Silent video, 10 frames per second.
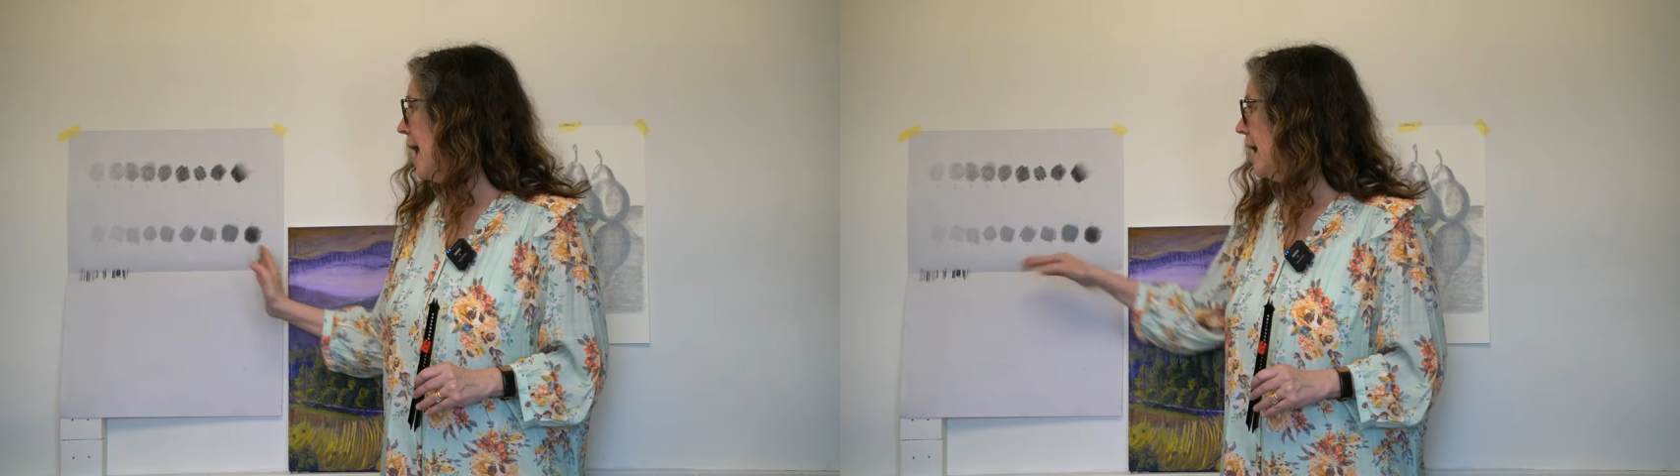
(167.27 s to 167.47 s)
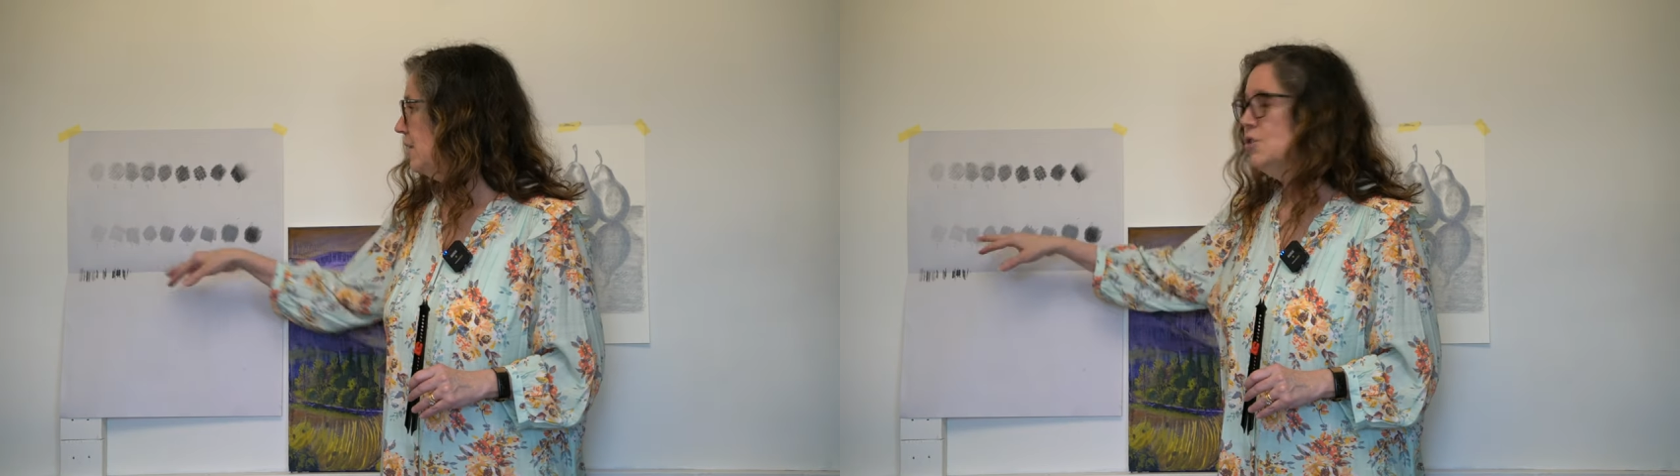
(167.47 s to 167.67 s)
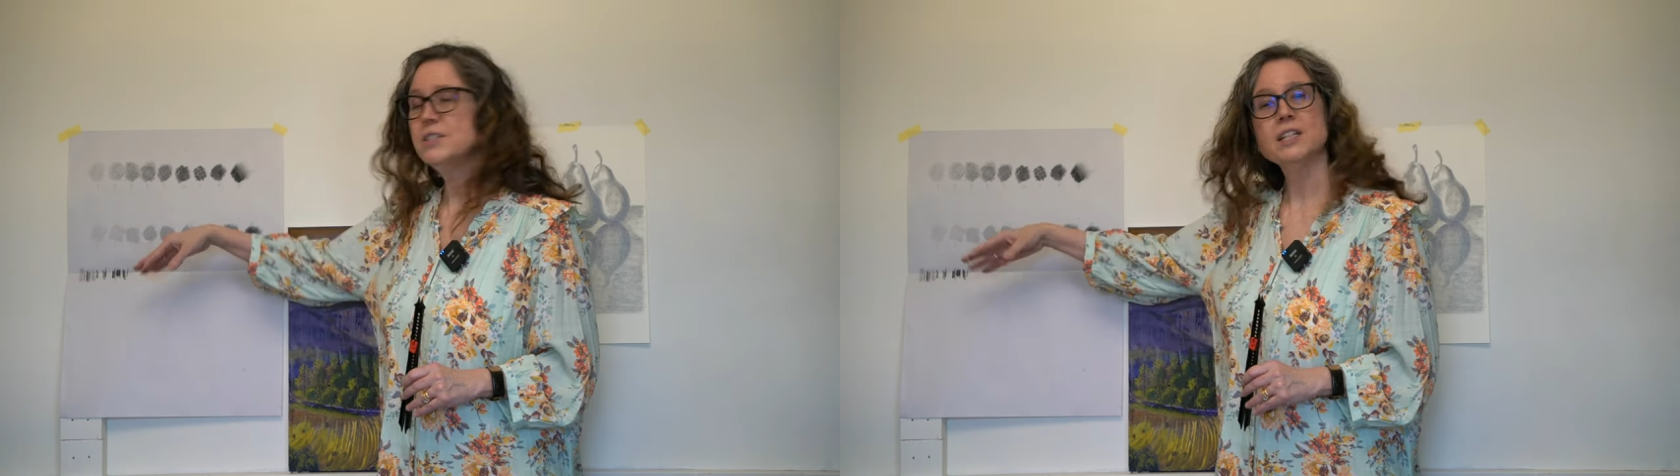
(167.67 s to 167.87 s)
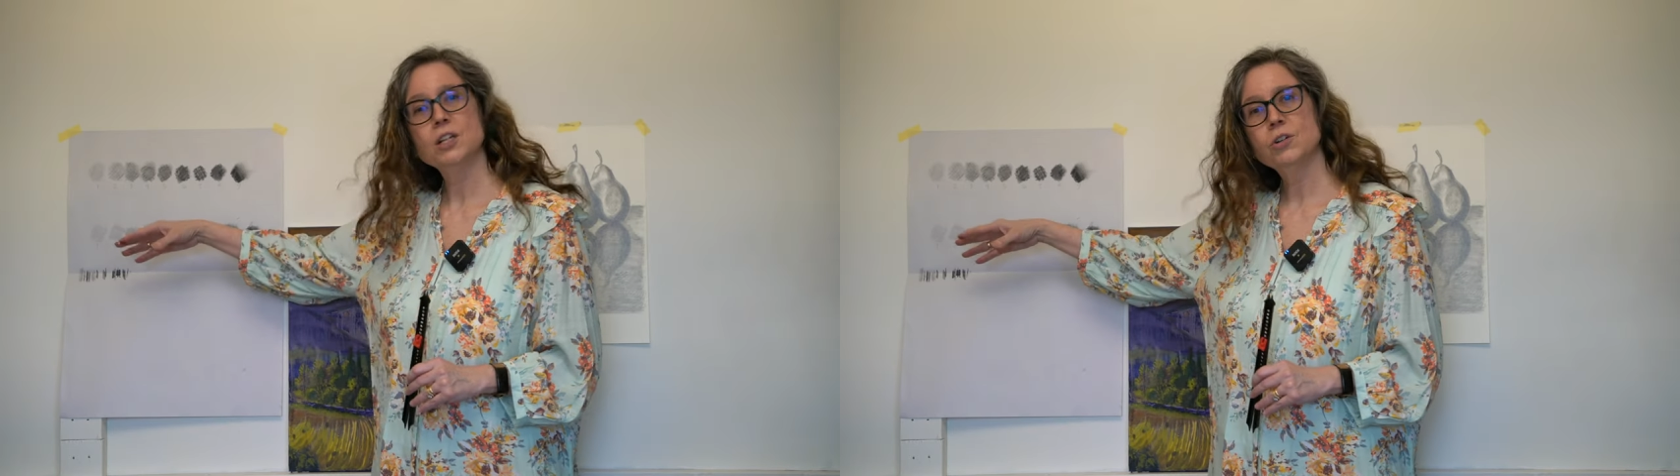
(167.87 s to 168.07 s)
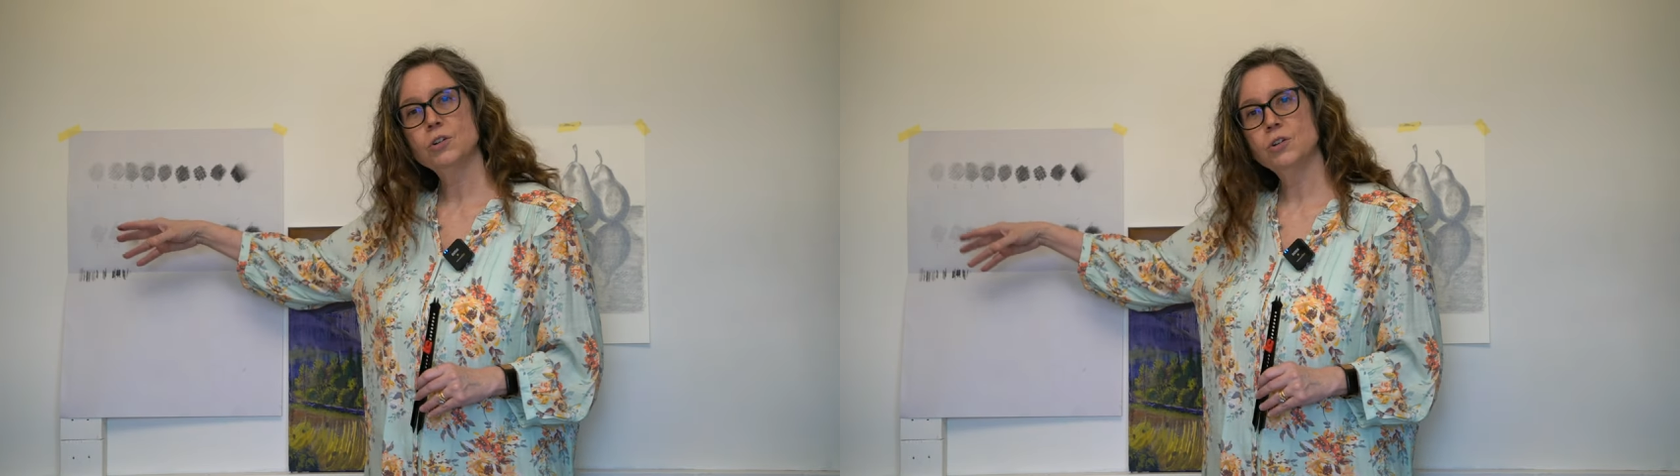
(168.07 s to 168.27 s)
and
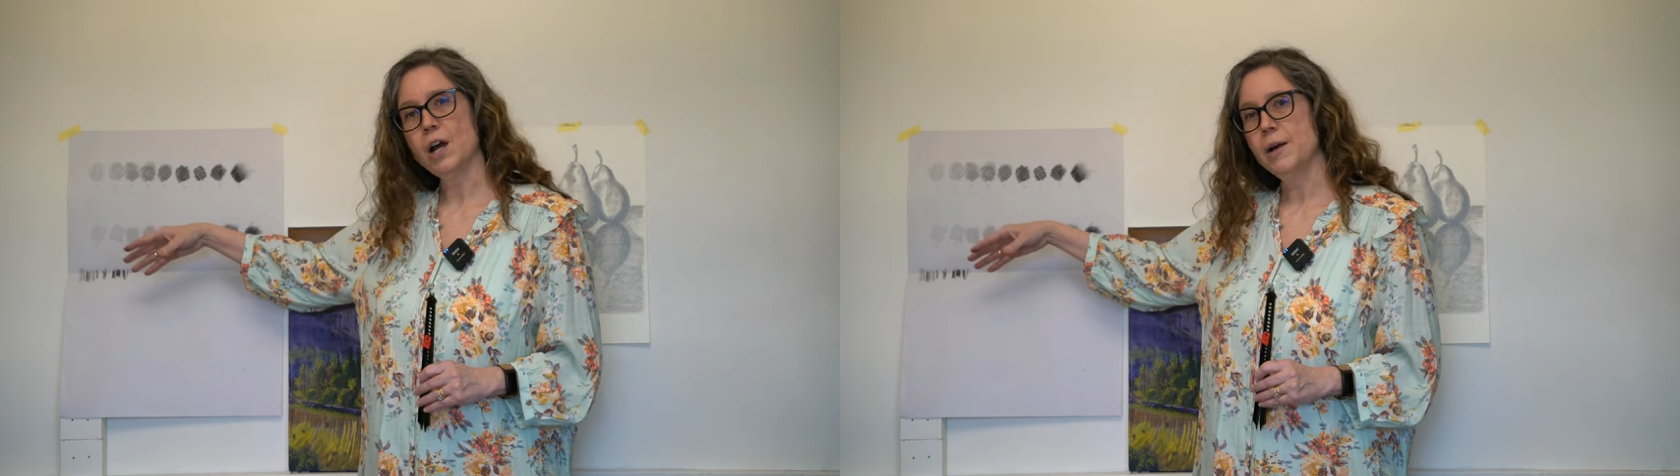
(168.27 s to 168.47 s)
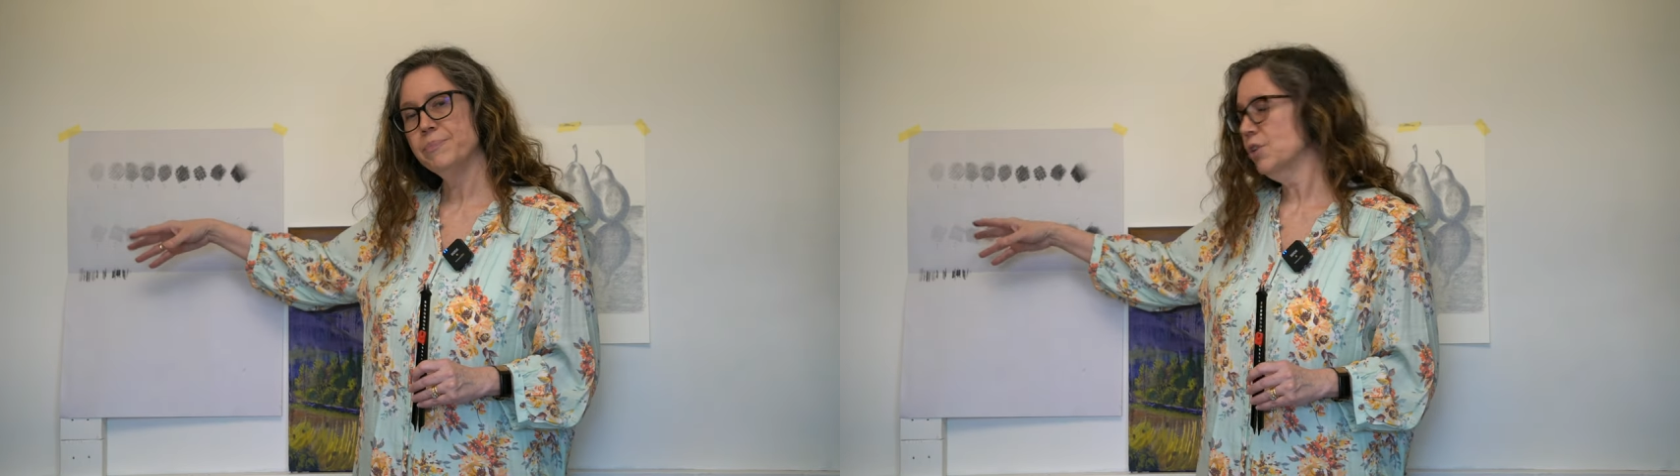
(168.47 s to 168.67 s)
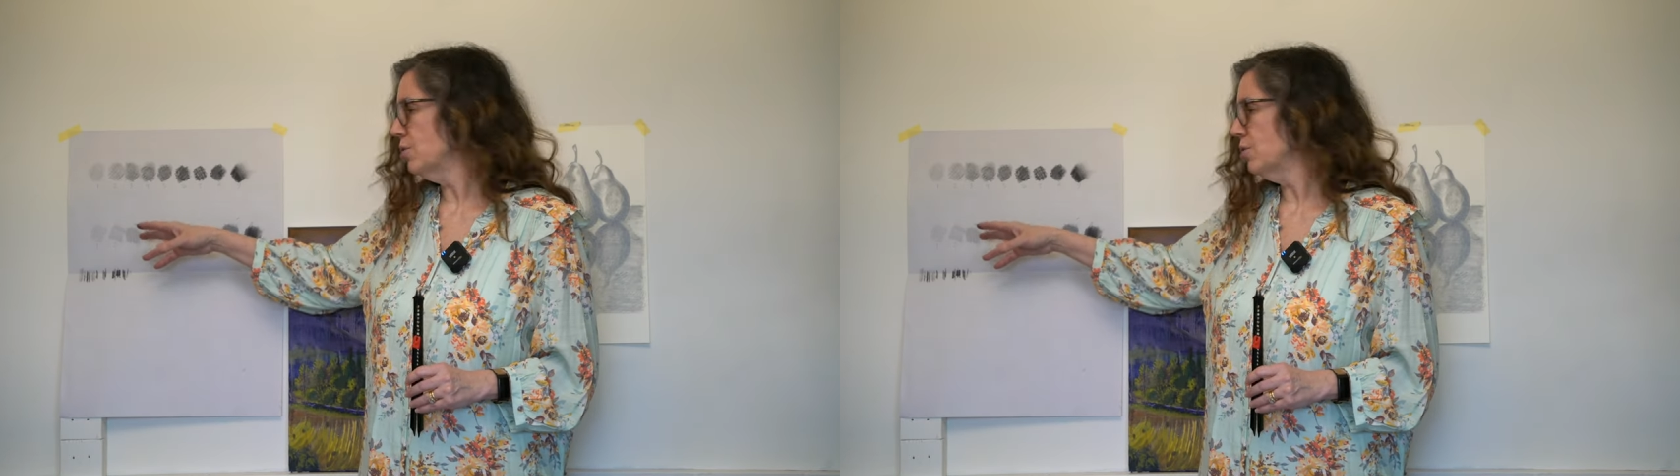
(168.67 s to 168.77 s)
using um,